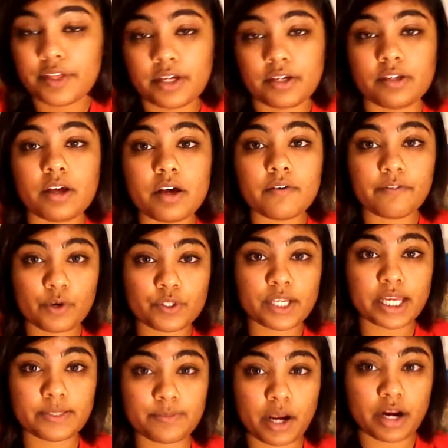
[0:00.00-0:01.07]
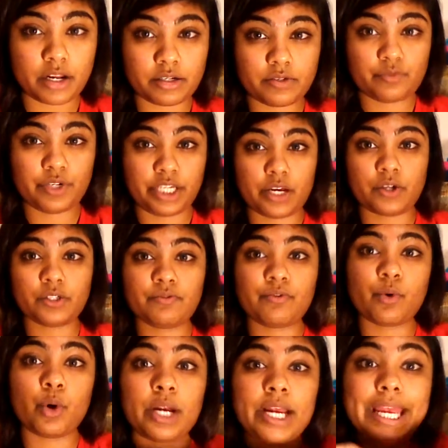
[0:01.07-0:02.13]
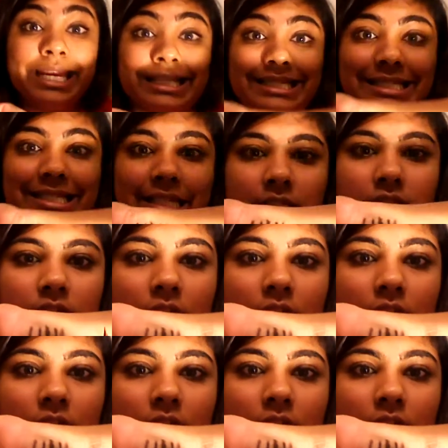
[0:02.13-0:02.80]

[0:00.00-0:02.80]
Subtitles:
The full-size product retails for $18.